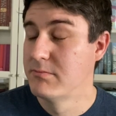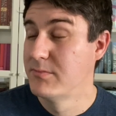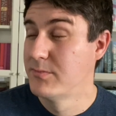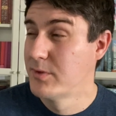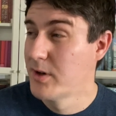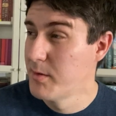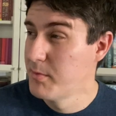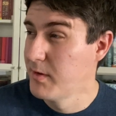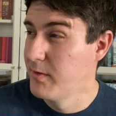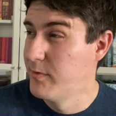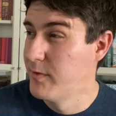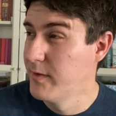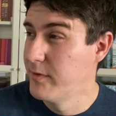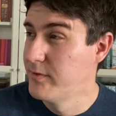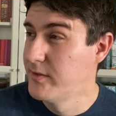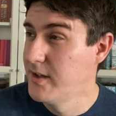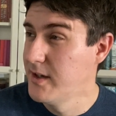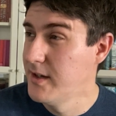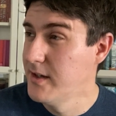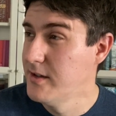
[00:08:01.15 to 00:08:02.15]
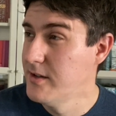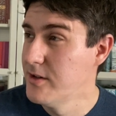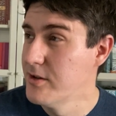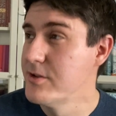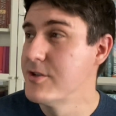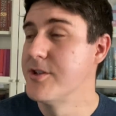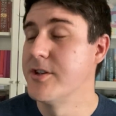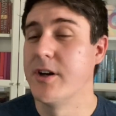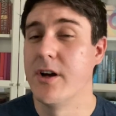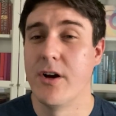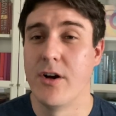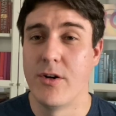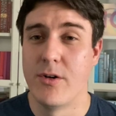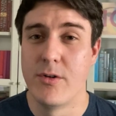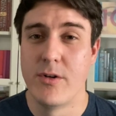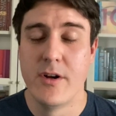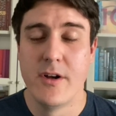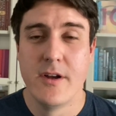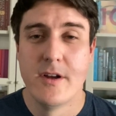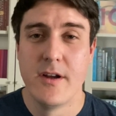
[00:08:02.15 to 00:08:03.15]
probably 15 years
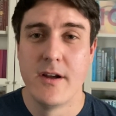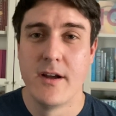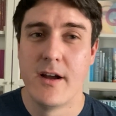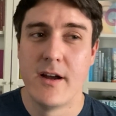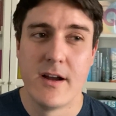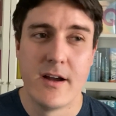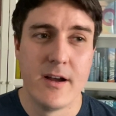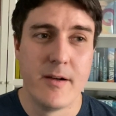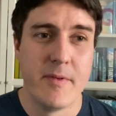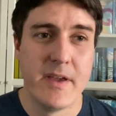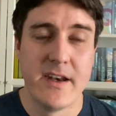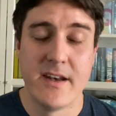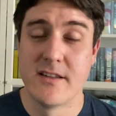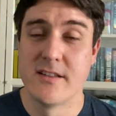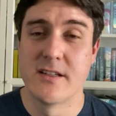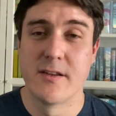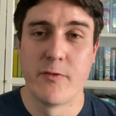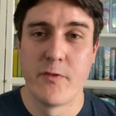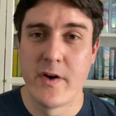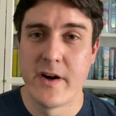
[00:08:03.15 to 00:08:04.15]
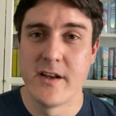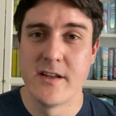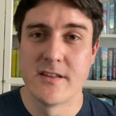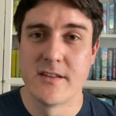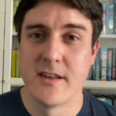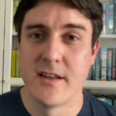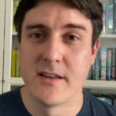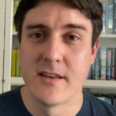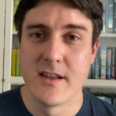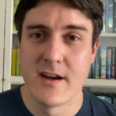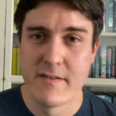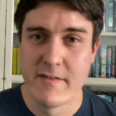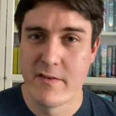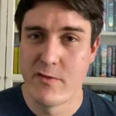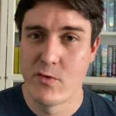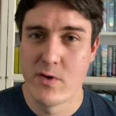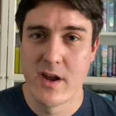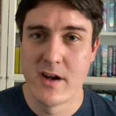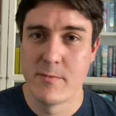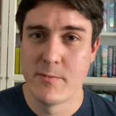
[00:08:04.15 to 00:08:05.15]
ago, and it's the funniest thing that I've ever
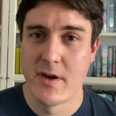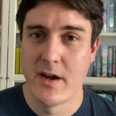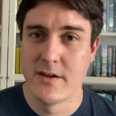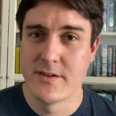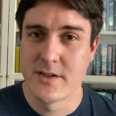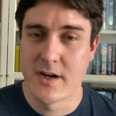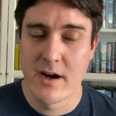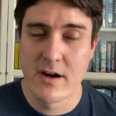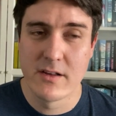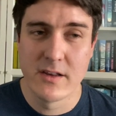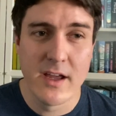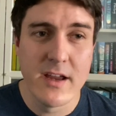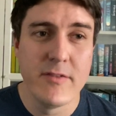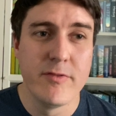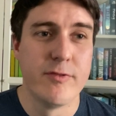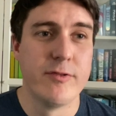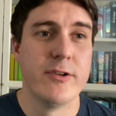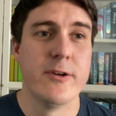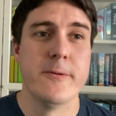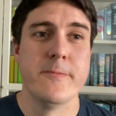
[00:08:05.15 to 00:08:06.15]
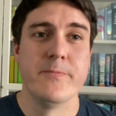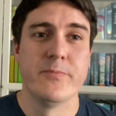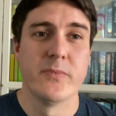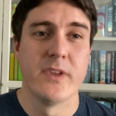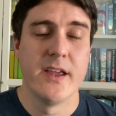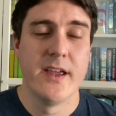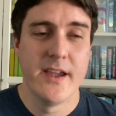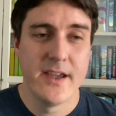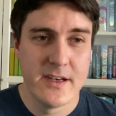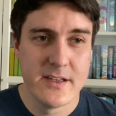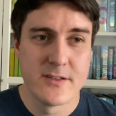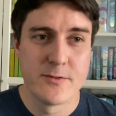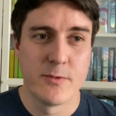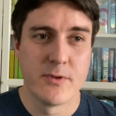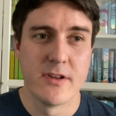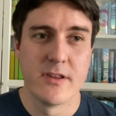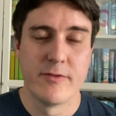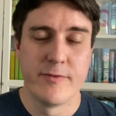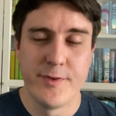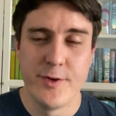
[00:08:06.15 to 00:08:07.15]
read in my entire life. It is one
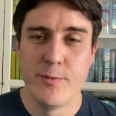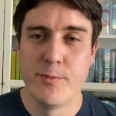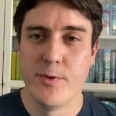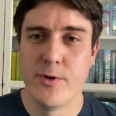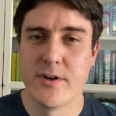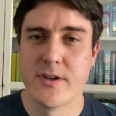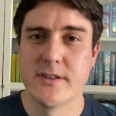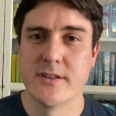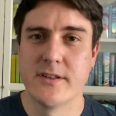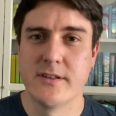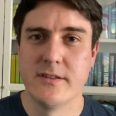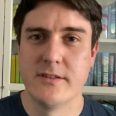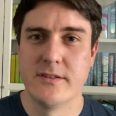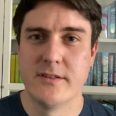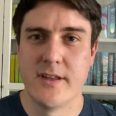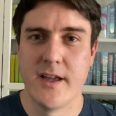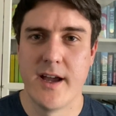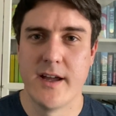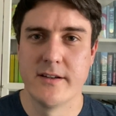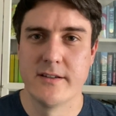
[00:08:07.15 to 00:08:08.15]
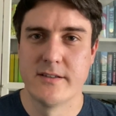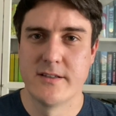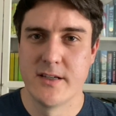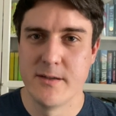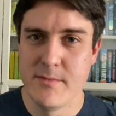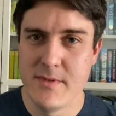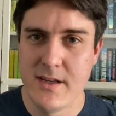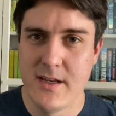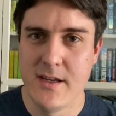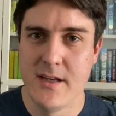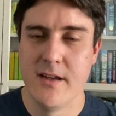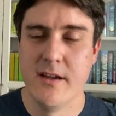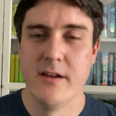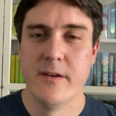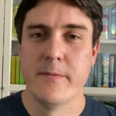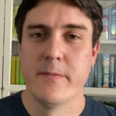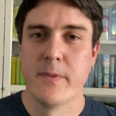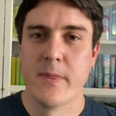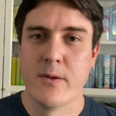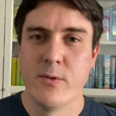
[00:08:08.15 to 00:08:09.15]
of the few books that, to me,
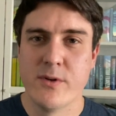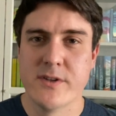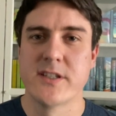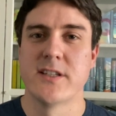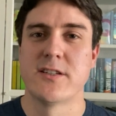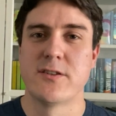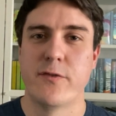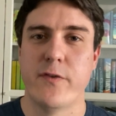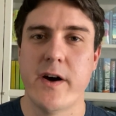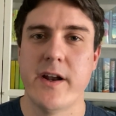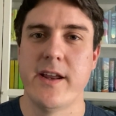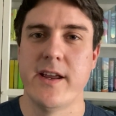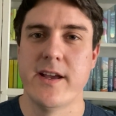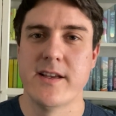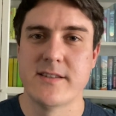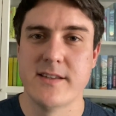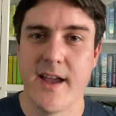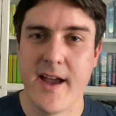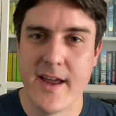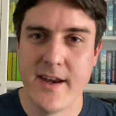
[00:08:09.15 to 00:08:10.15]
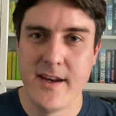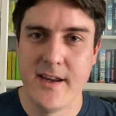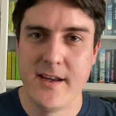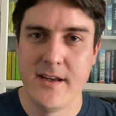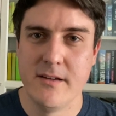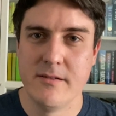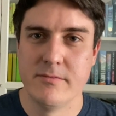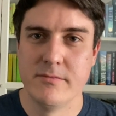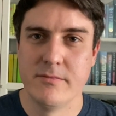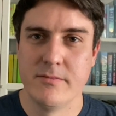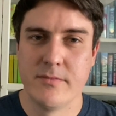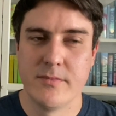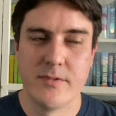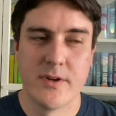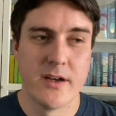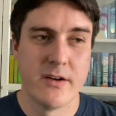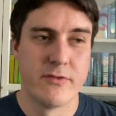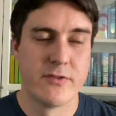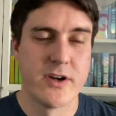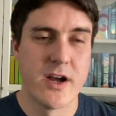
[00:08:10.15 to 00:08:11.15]
was as funny as any
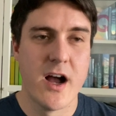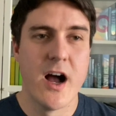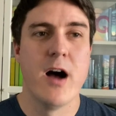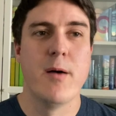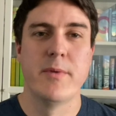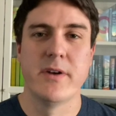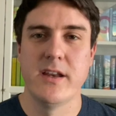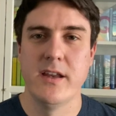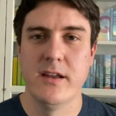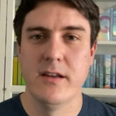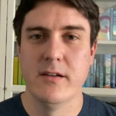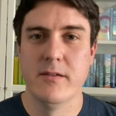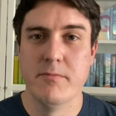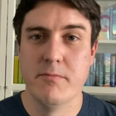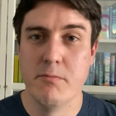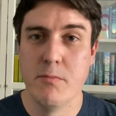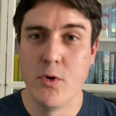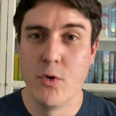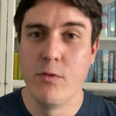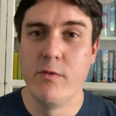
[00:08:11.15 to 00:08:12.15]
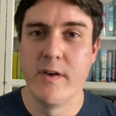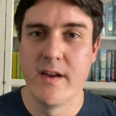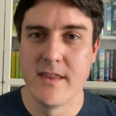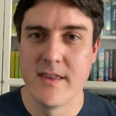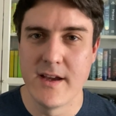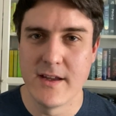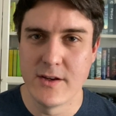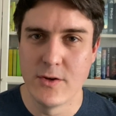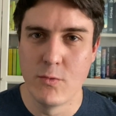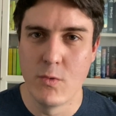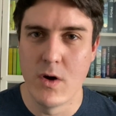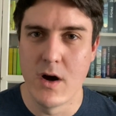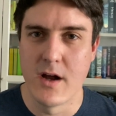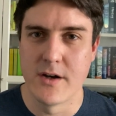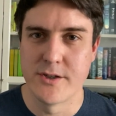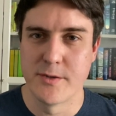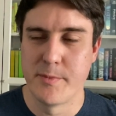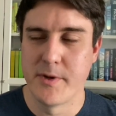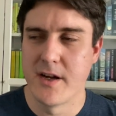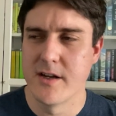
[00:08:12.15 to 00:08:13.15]
kind of comedy movie that you
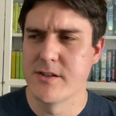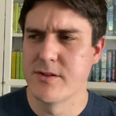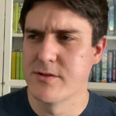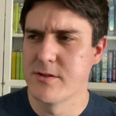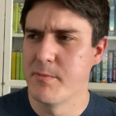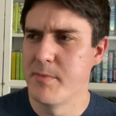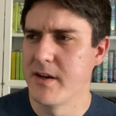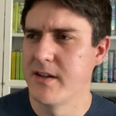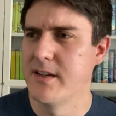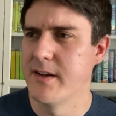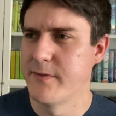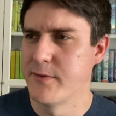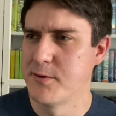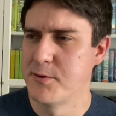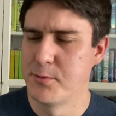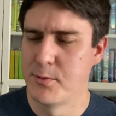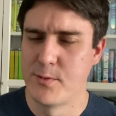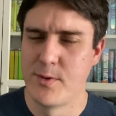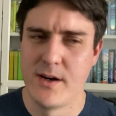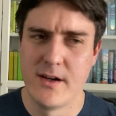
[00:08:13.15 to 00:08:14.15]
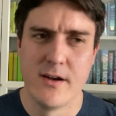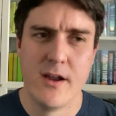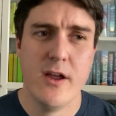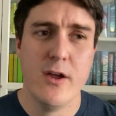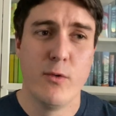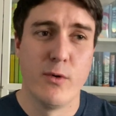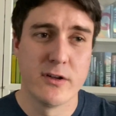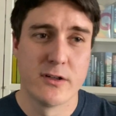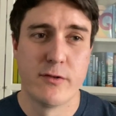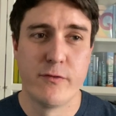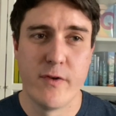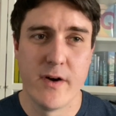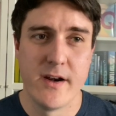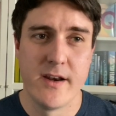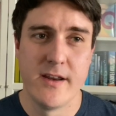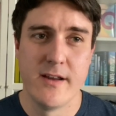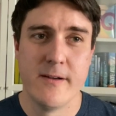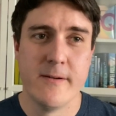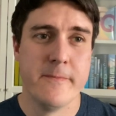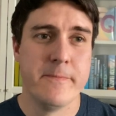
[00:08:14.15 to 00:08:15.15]
watch, because there's a big difference between what's
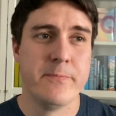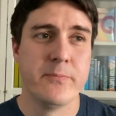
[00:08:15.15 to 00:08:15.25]
funny